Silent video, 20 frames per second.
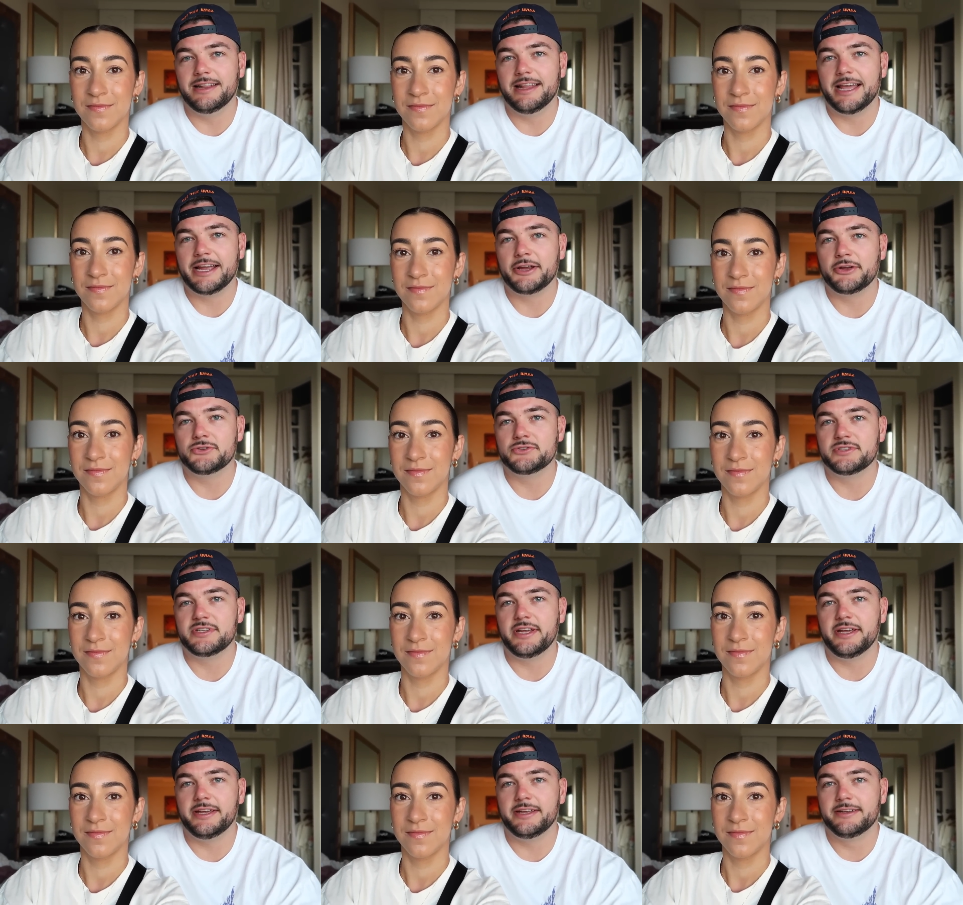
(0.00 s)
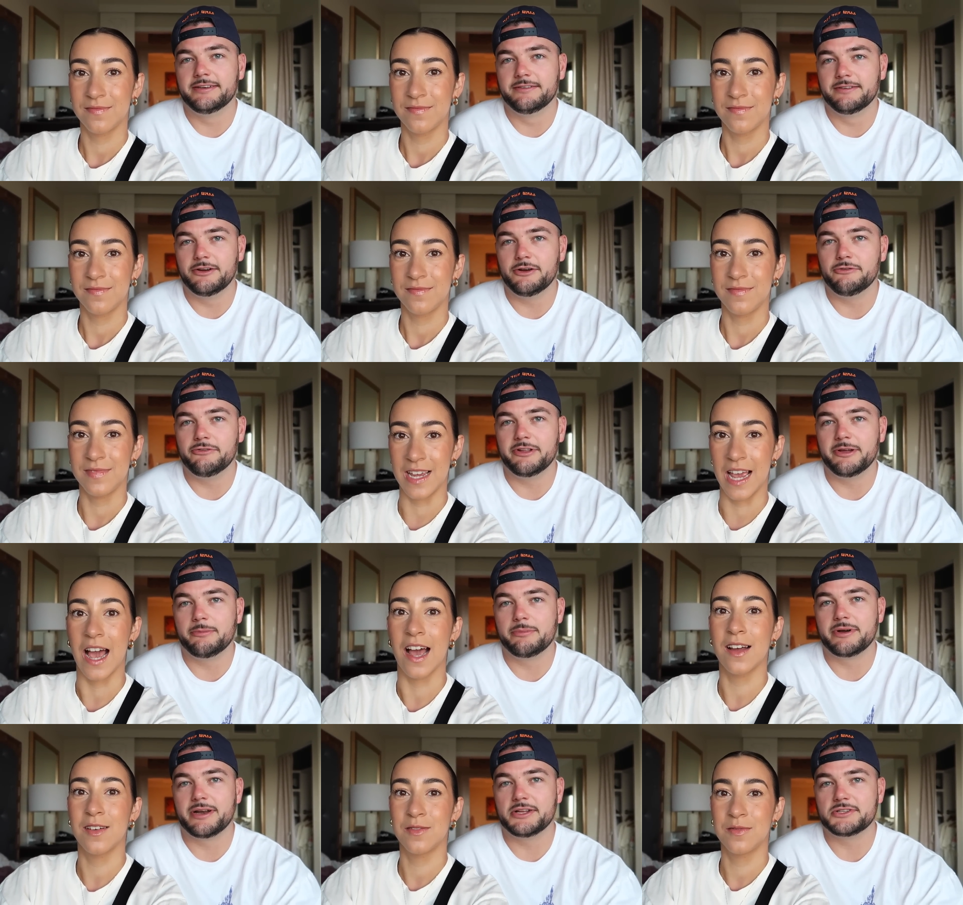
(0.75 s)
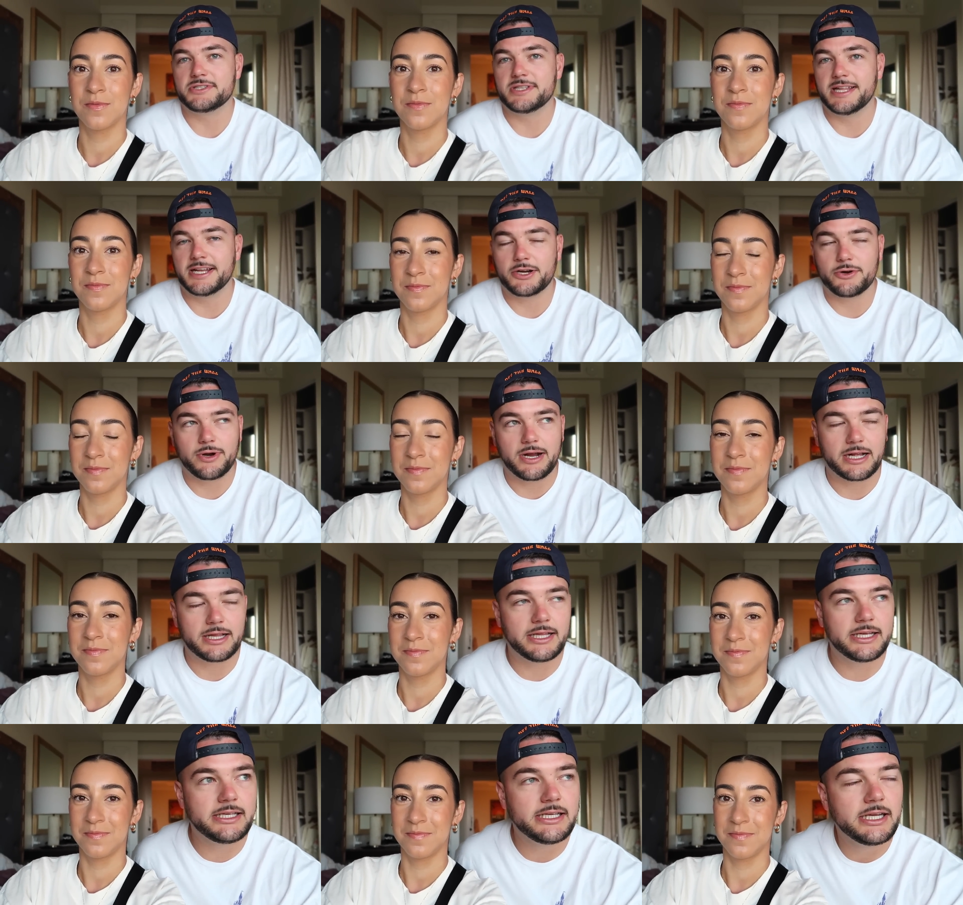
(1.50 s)
Speaker 1: langoustine. Hopefully, yeah. I'm pronouncing that
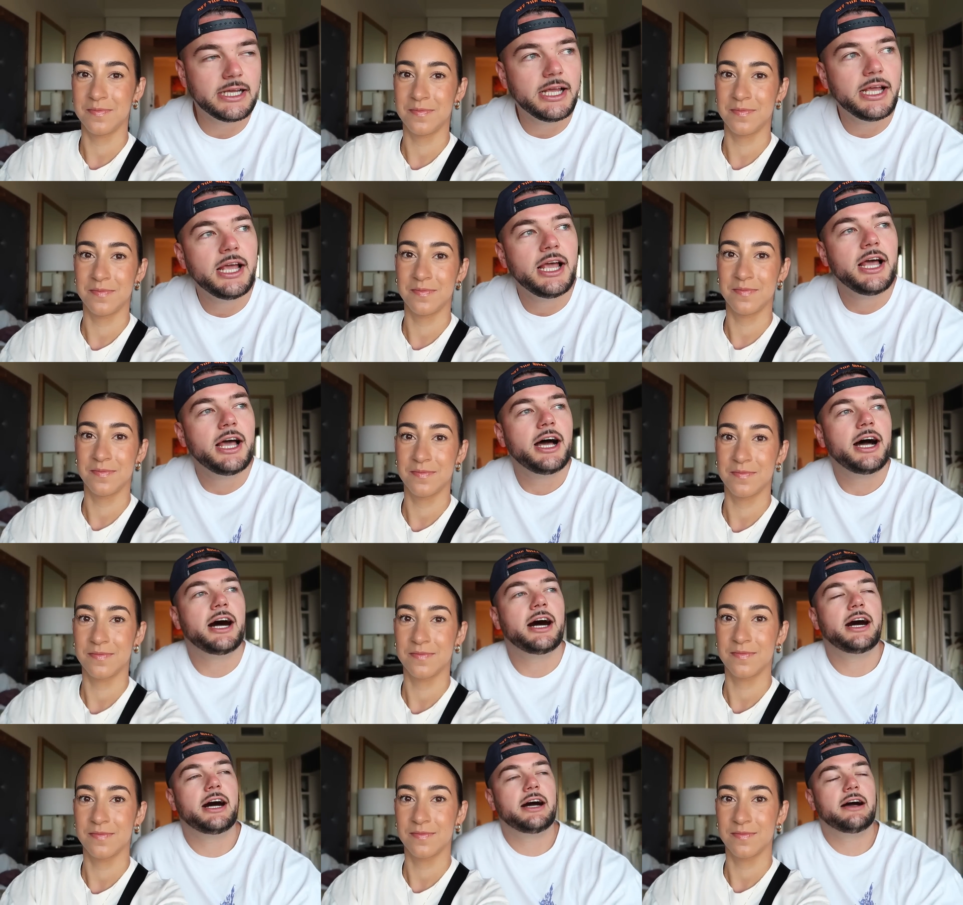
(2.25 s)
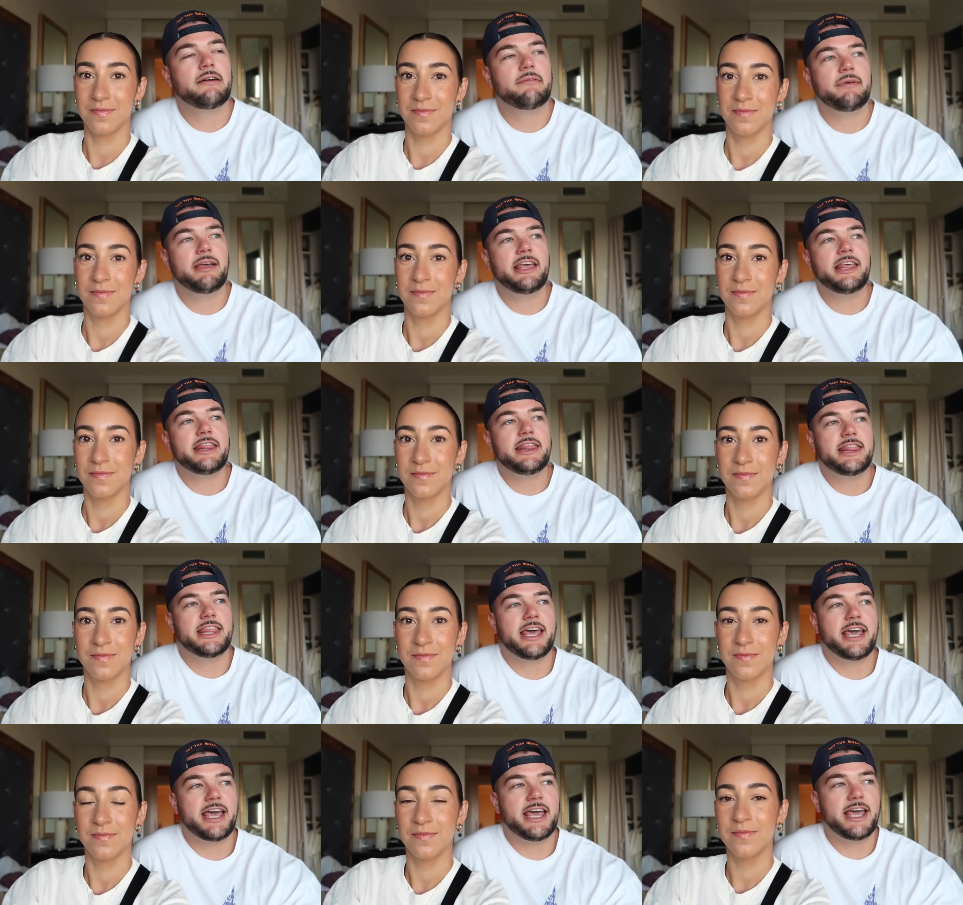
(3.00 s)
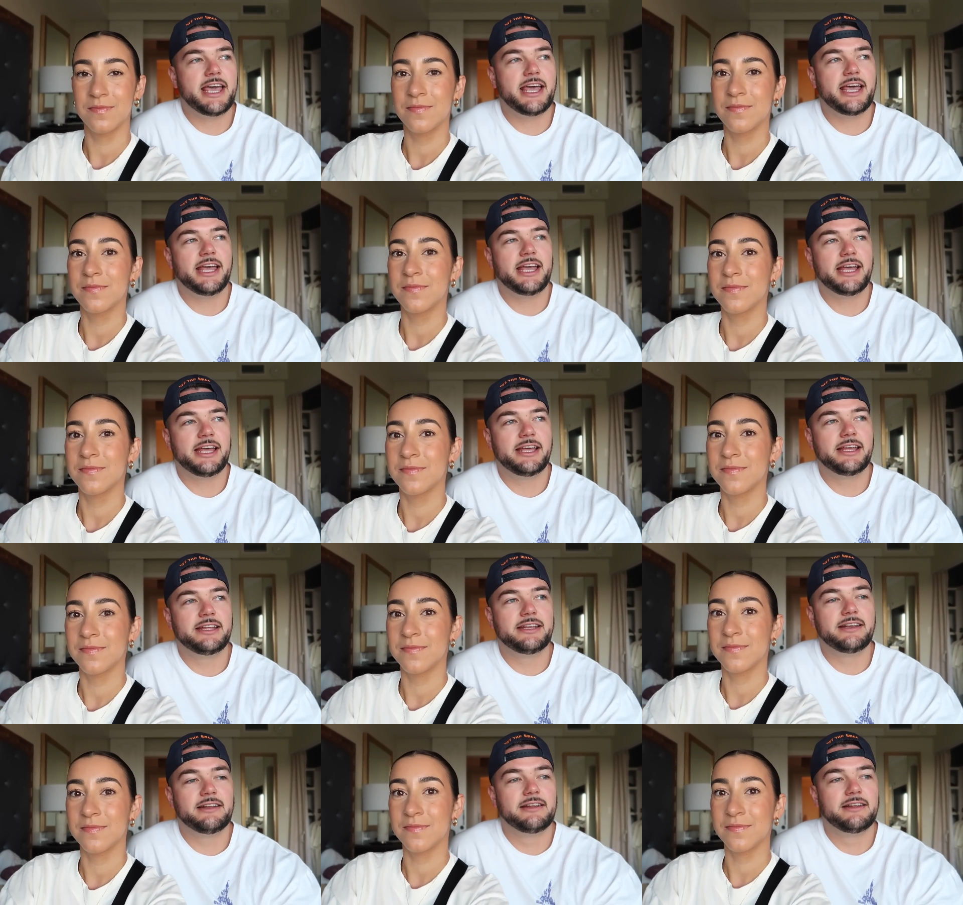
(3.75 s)
correctly. Um, and
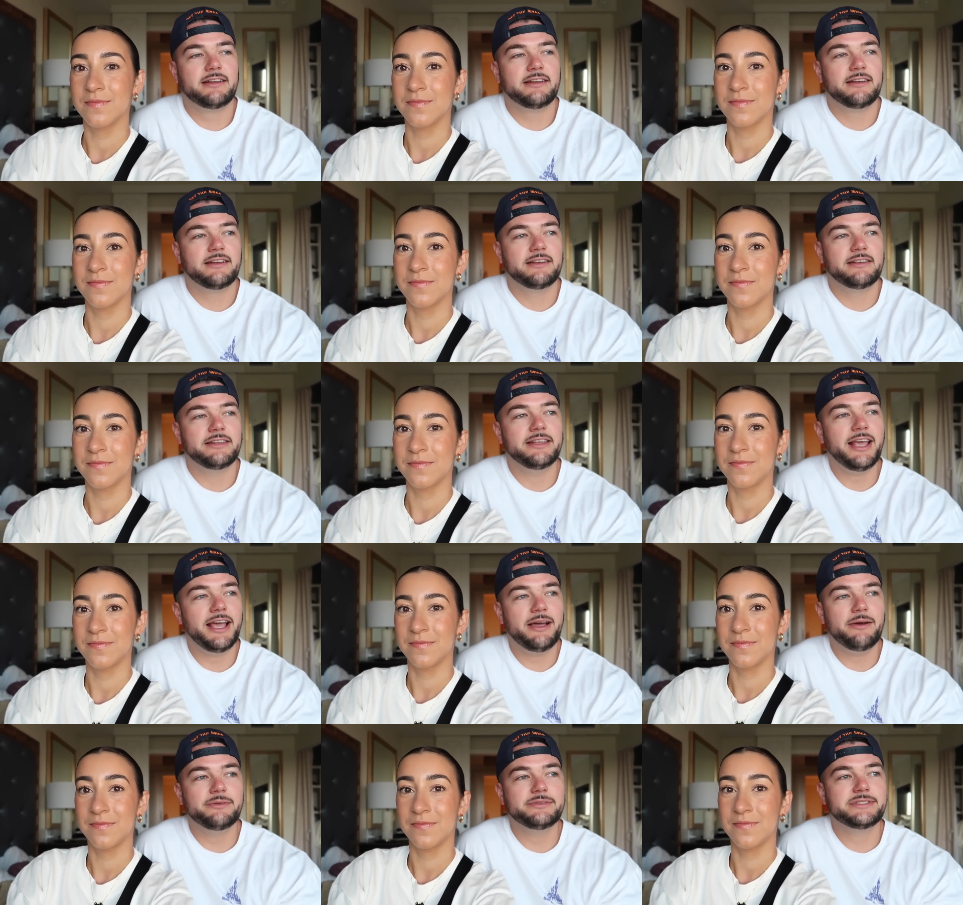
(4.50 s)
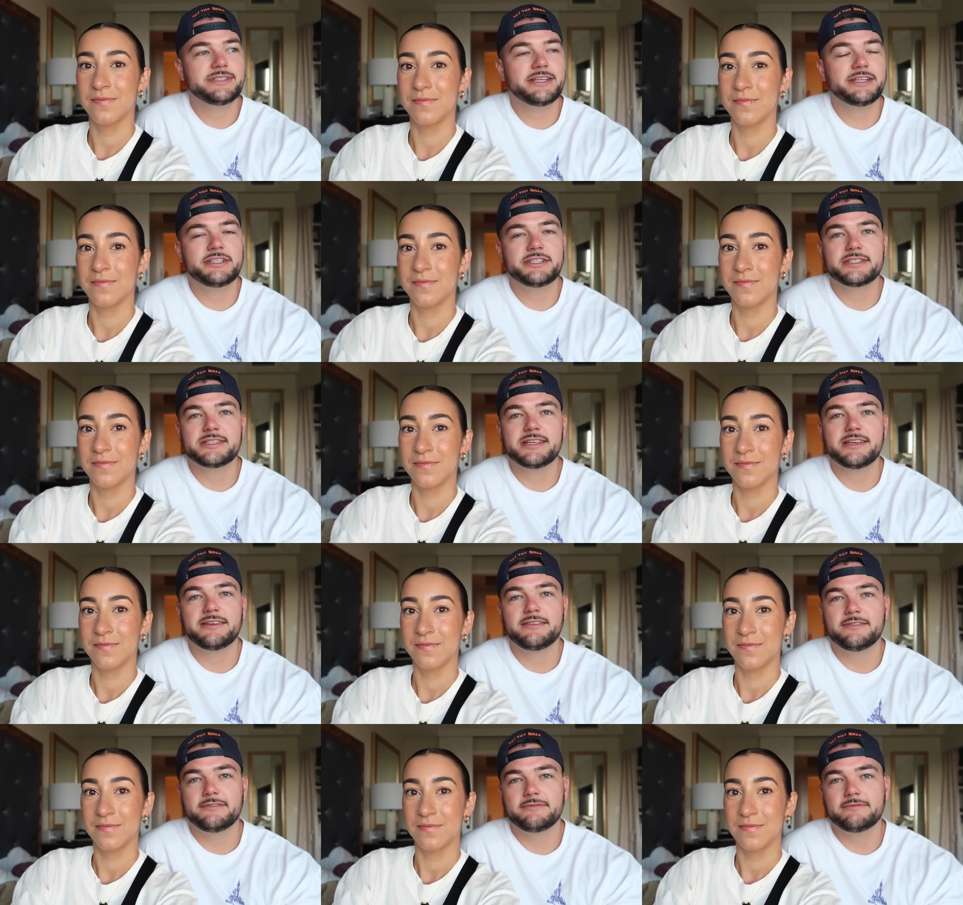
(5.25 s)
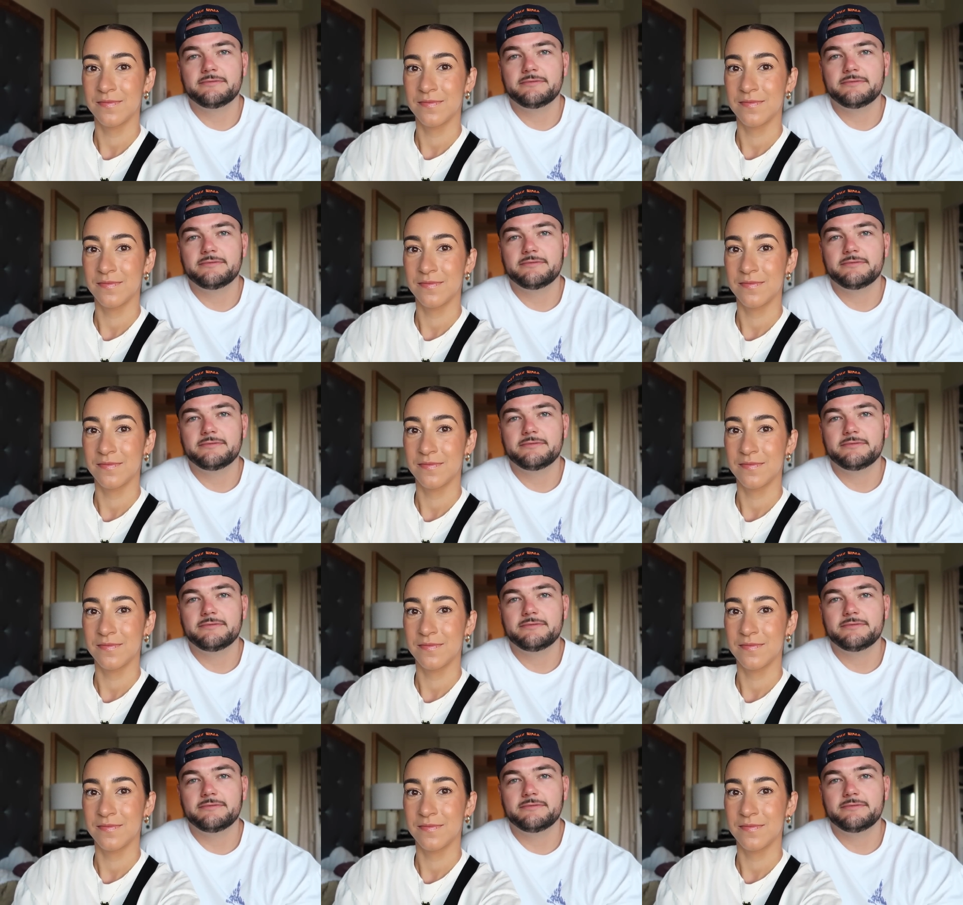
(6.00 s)
then, yeah, I would say just like